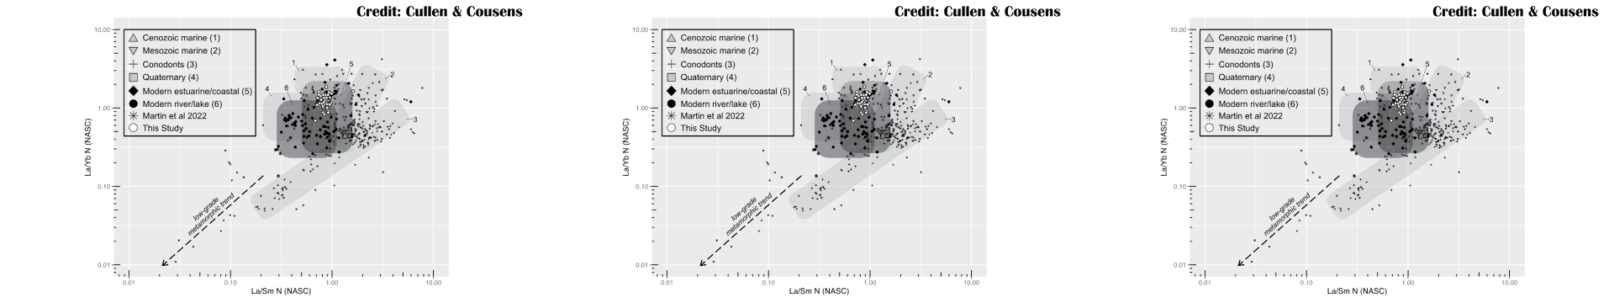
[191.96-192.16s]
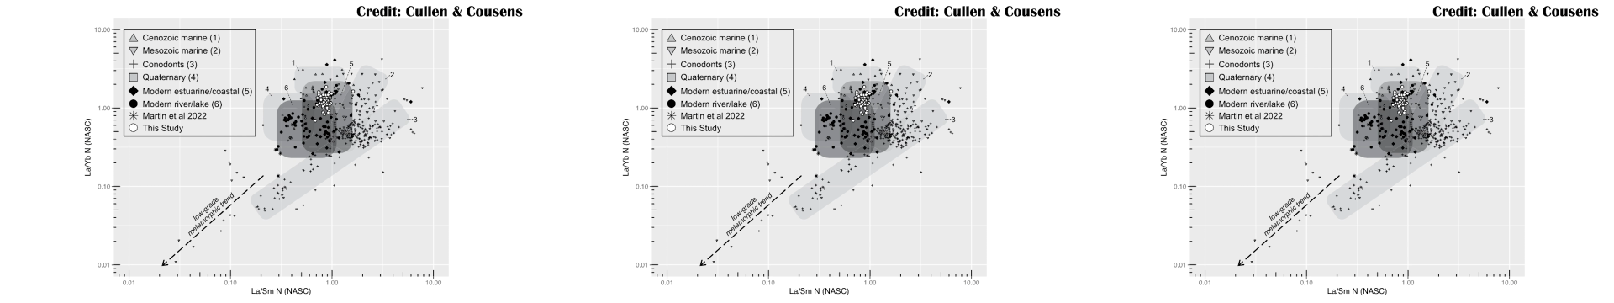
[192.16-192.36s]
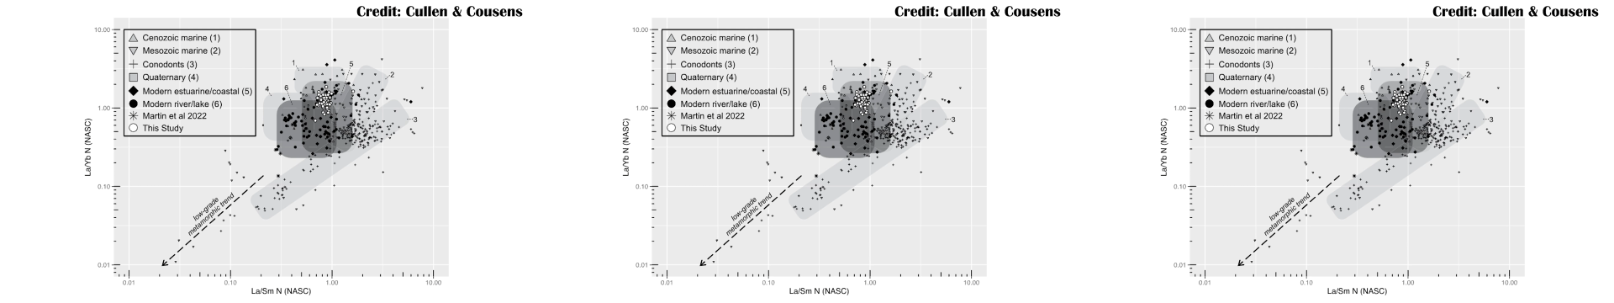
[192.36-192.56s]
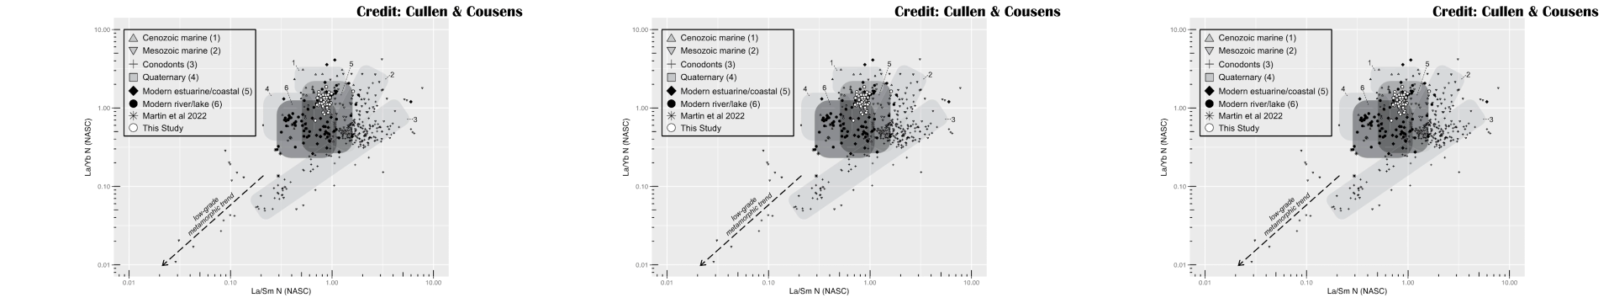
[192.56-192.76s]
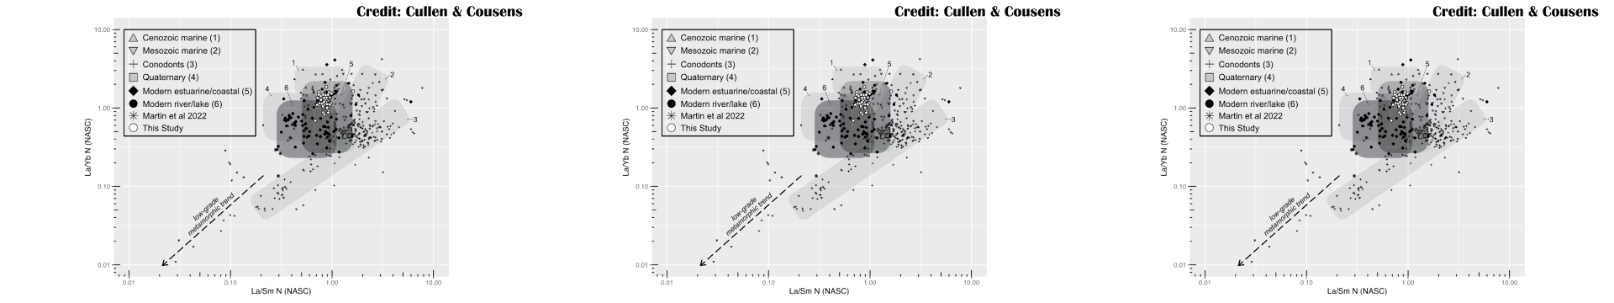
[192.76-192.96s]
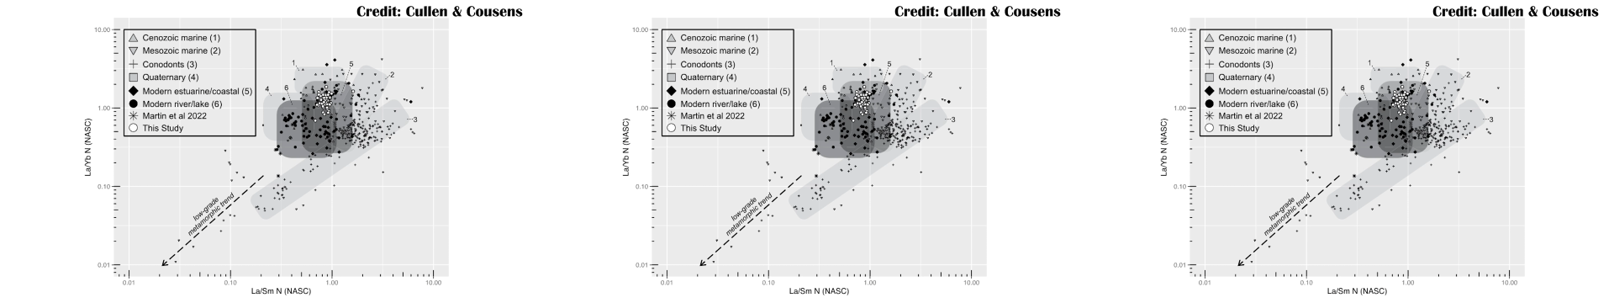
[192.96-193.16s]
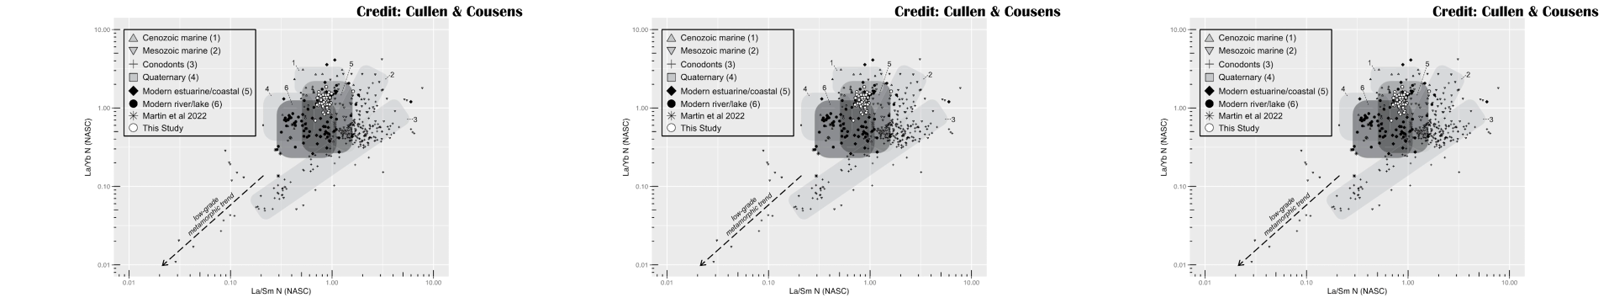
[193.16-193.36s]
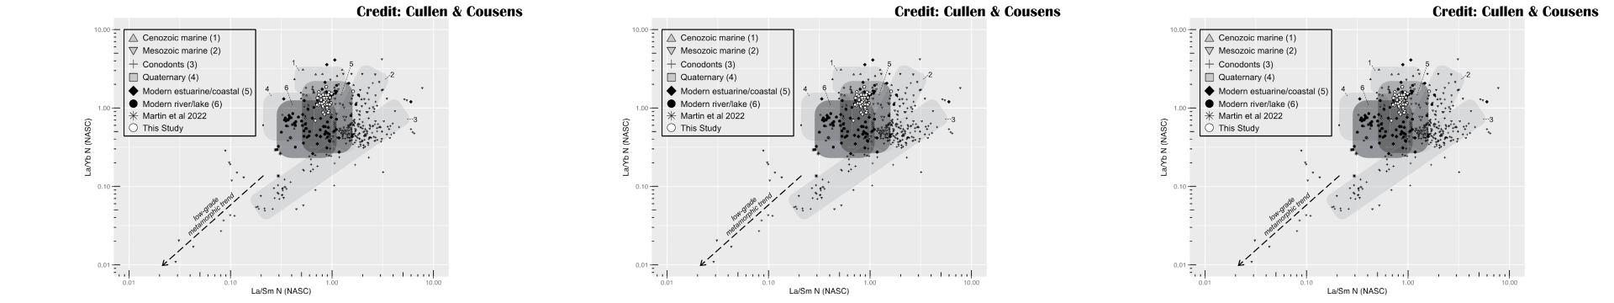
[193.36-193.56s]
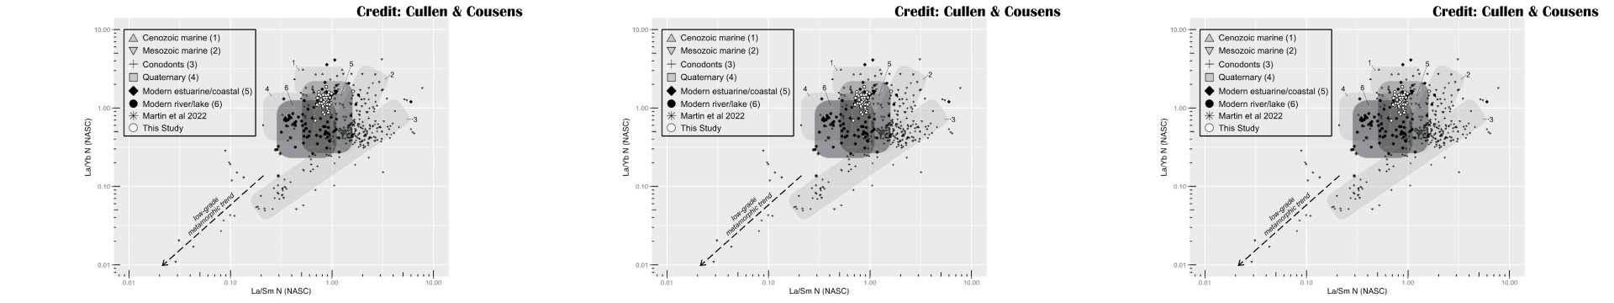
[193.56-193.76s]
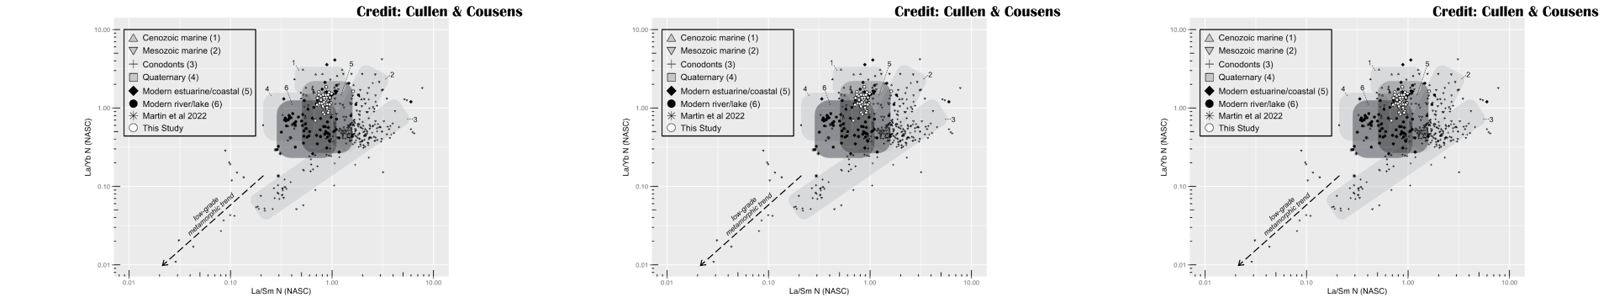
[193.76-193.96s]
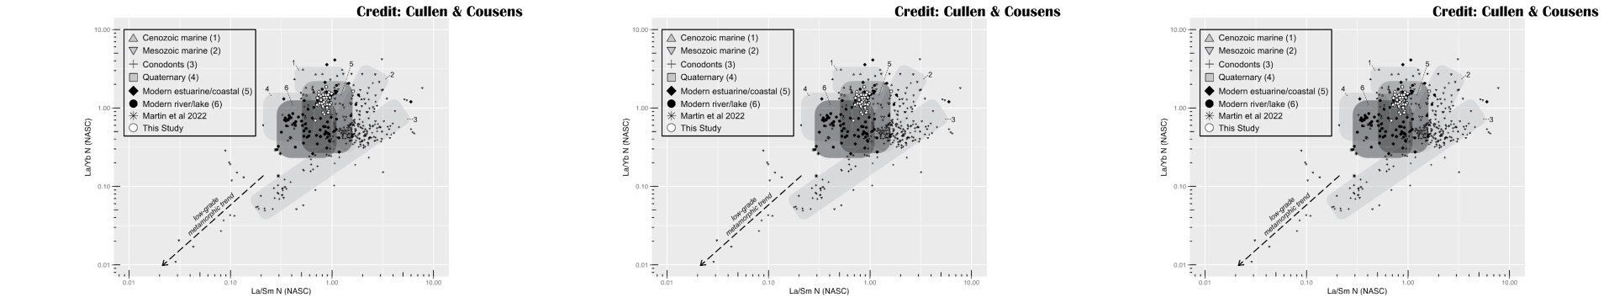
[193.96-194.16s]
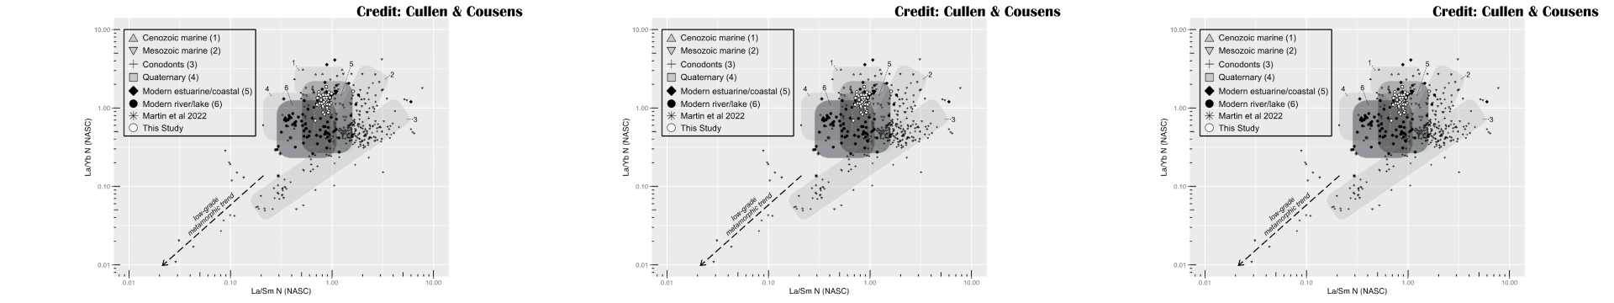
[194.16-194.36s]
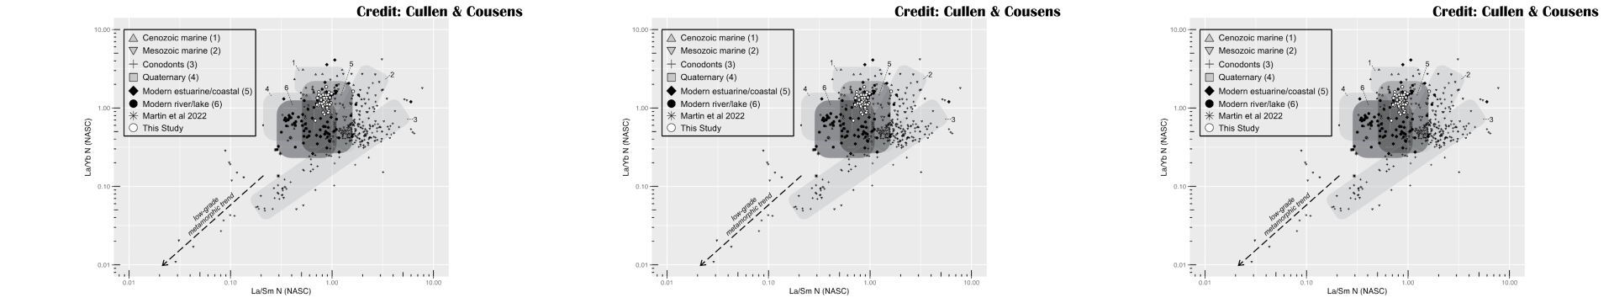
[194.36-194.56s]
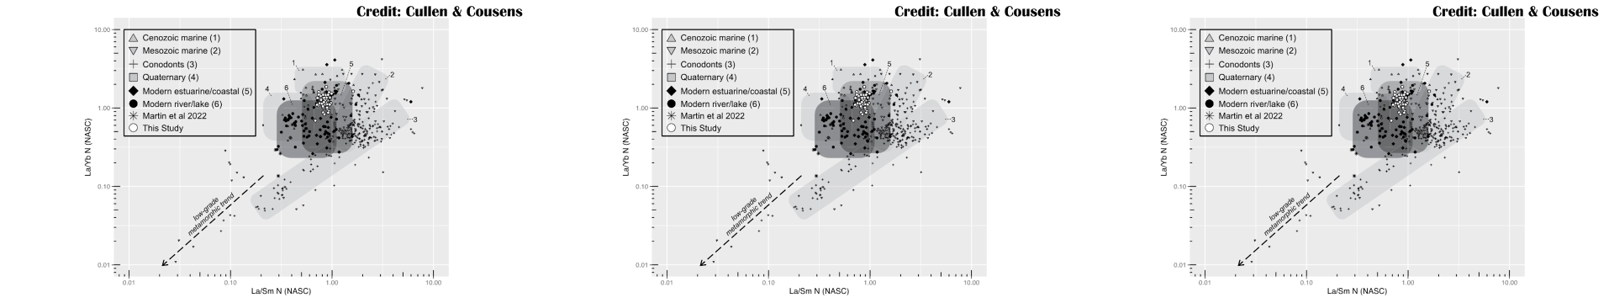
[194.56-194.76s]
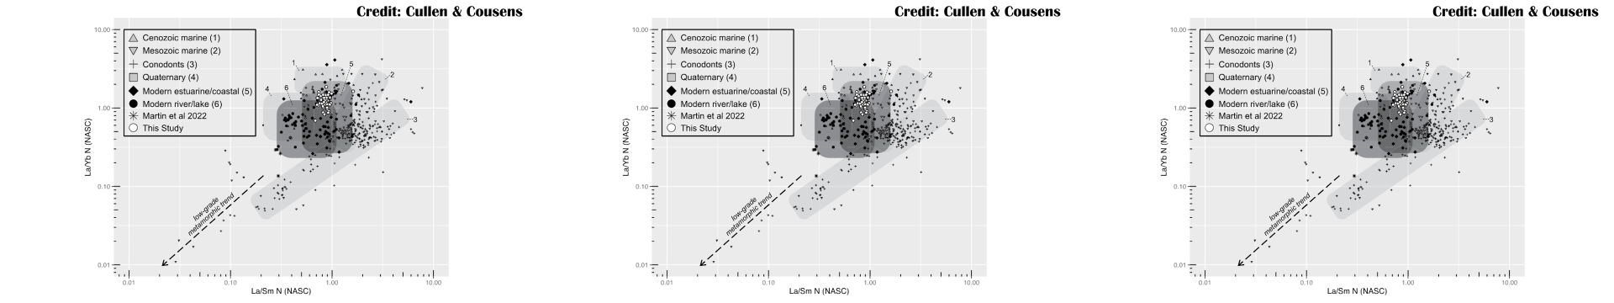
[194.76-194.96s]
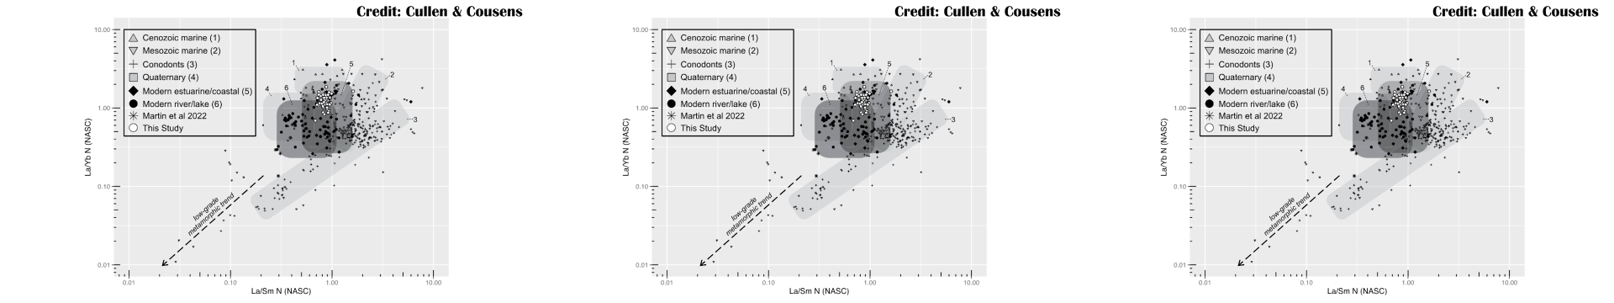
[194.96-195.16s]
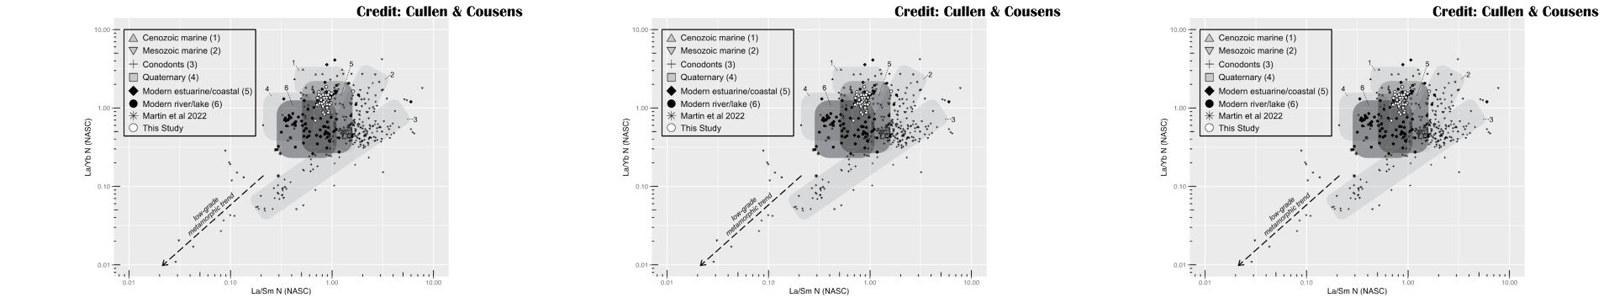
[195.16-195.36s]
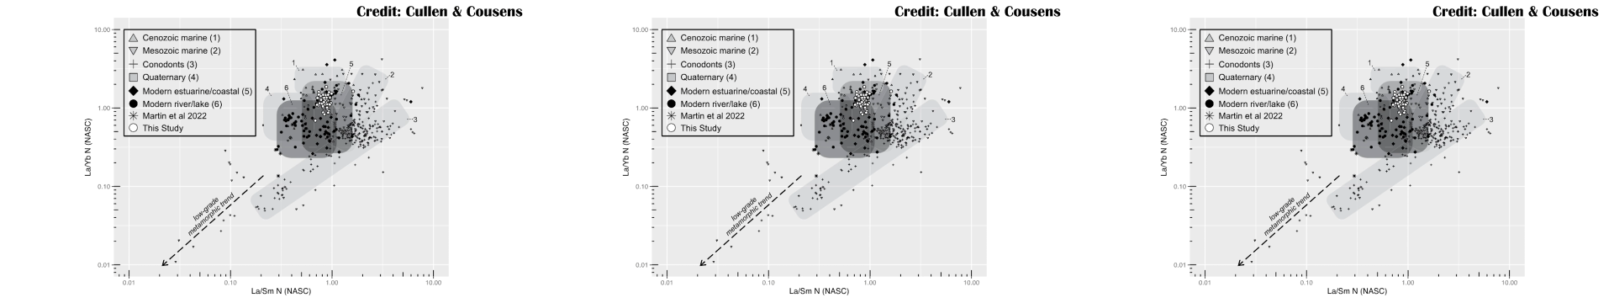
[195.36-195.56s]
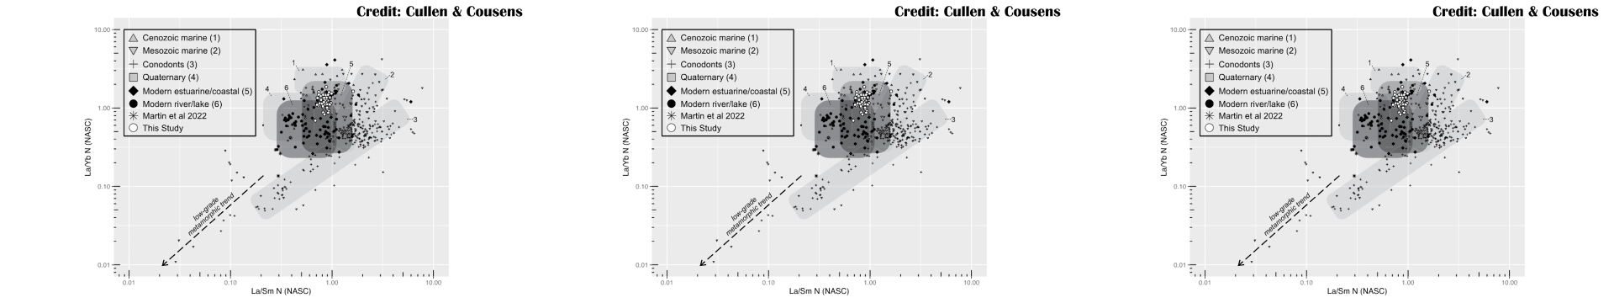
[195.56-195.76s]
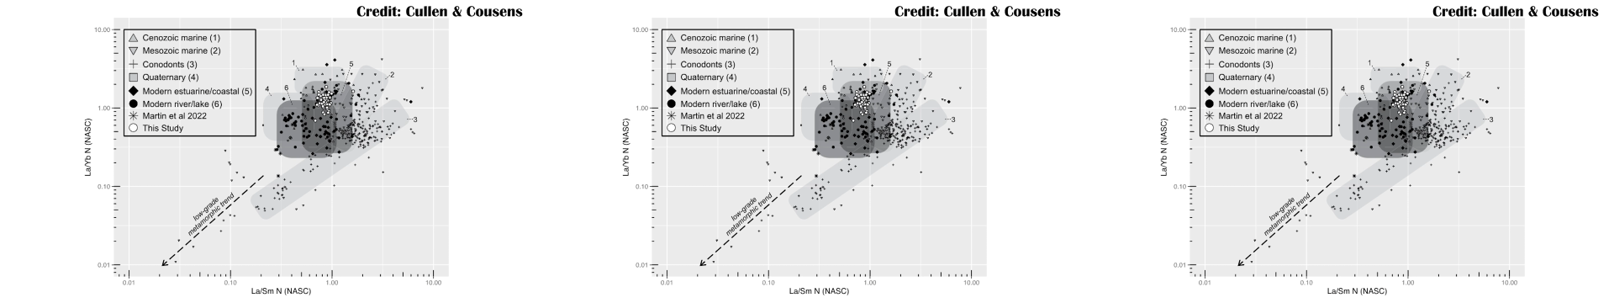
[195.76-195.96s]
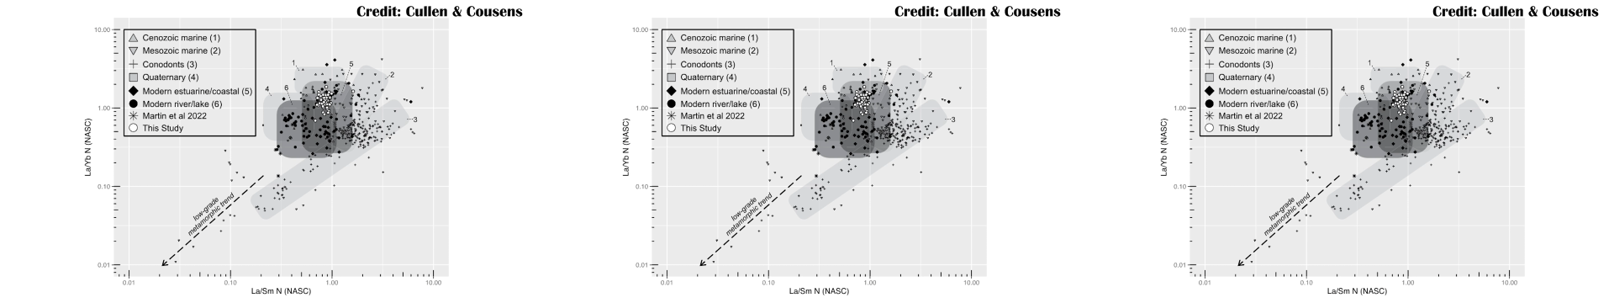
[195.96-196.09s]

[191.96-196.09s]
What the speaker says: (no speaker visible)